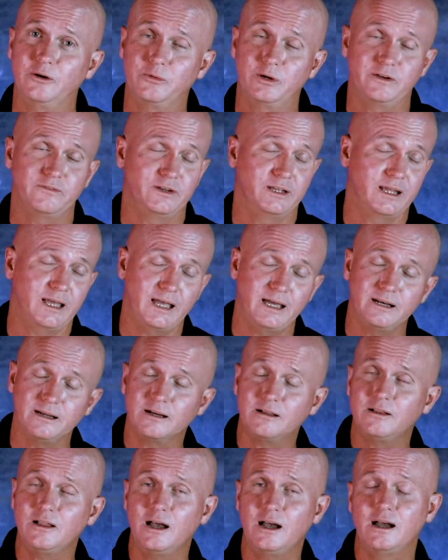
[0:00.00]
We have an 8
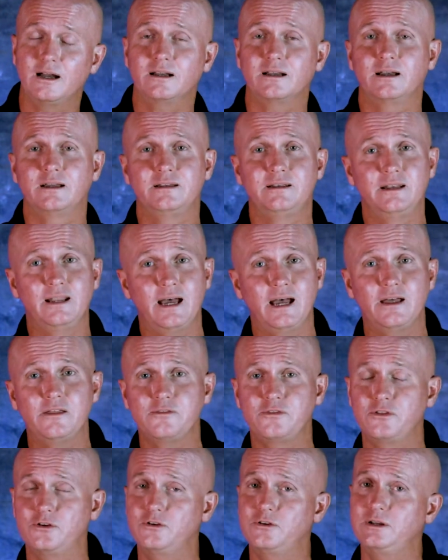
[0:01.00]
o'clock, a
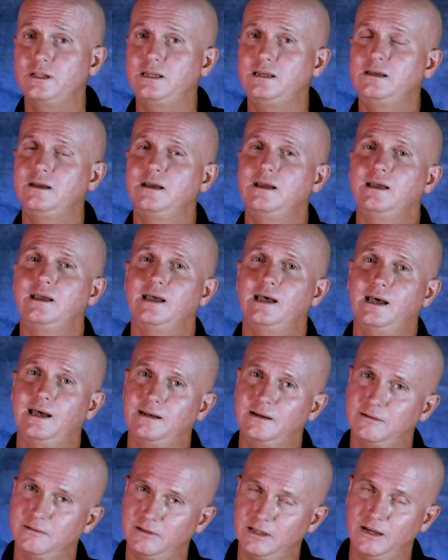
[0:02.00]
9:30,
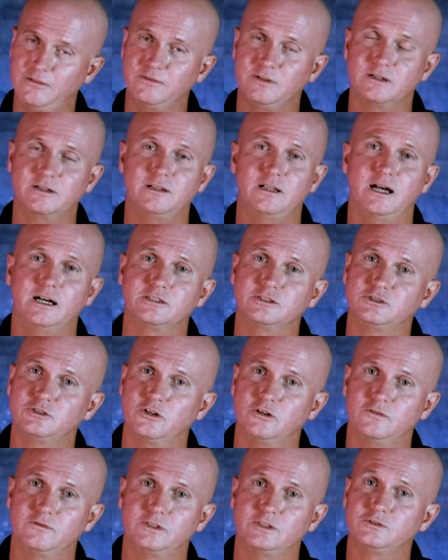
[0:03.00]
and 11 o'clock
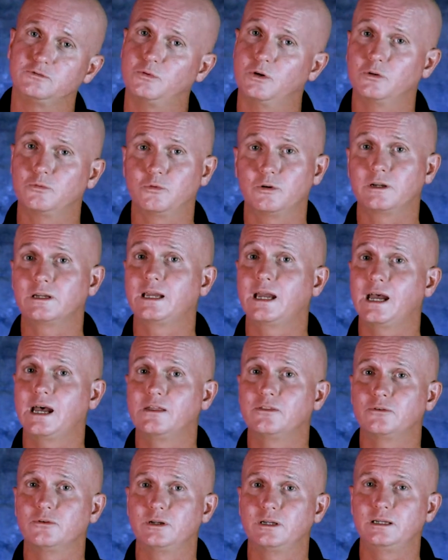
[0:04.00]
service where we're
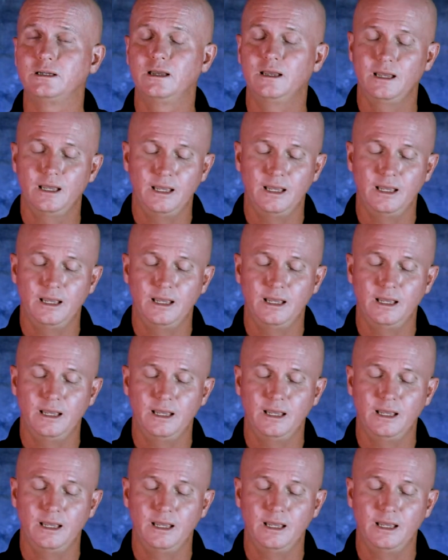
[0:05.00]
gathering.